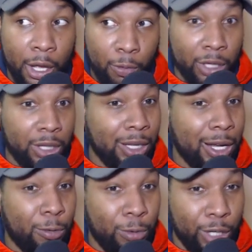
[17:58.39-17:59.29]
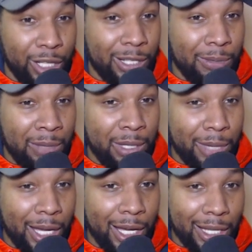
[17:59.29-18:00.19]
One thing that really made me
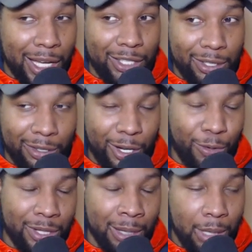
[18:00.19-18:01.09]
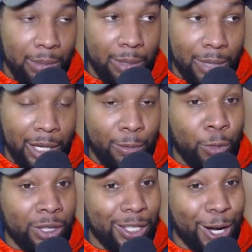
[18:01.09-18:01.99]
mad last year, I wouldn't say made me mad, but one thing